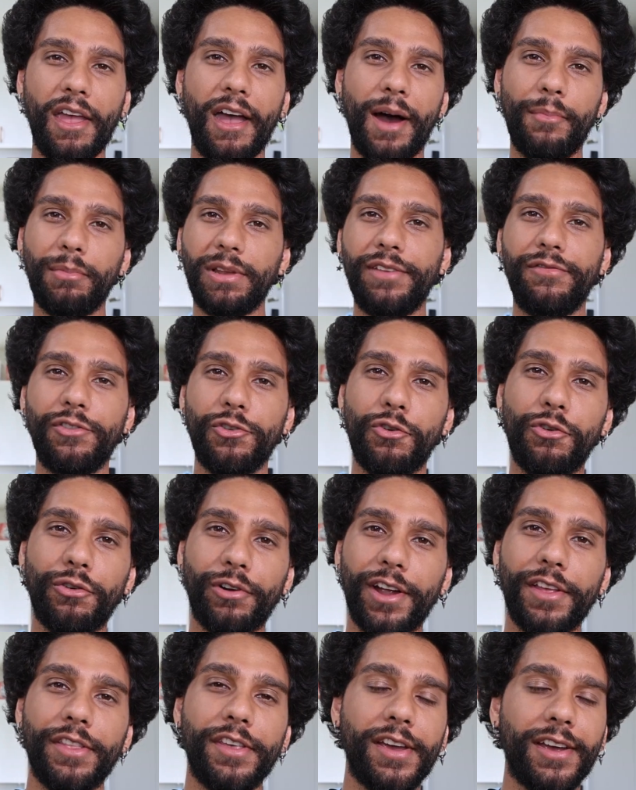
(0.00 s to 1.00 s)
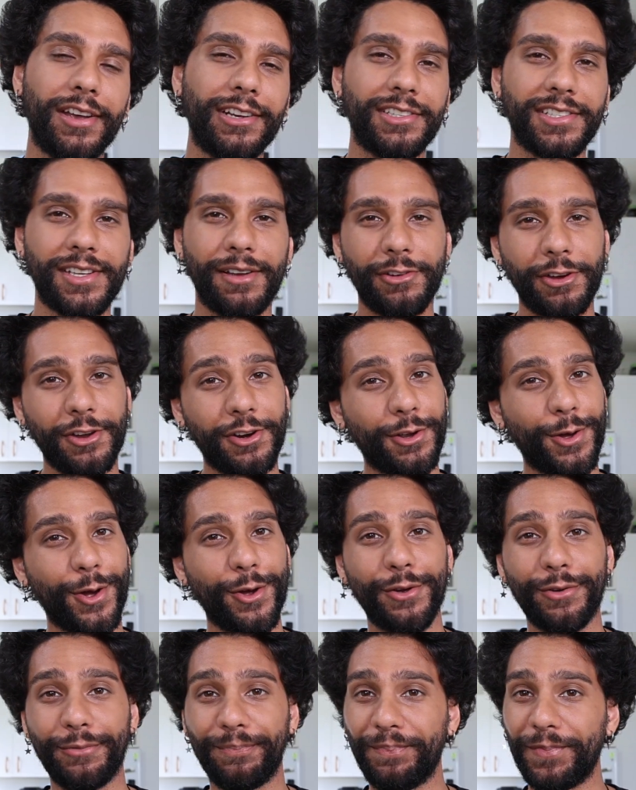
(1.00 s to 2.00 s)
I'm gonna leave you all right there because I'm gonna
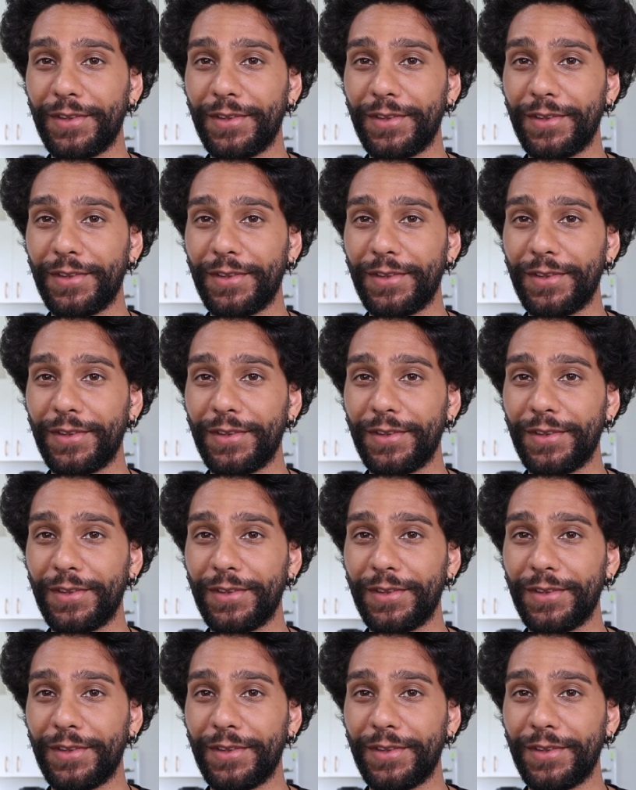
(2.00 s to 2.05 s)
go